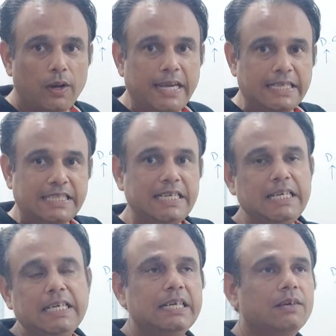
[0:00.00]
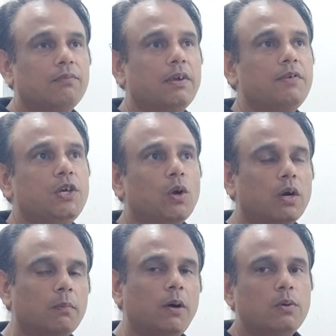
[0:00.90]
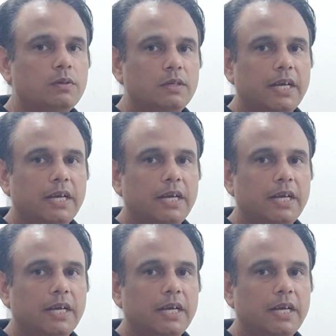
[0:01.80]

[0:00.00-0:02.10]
AC, when we talk about,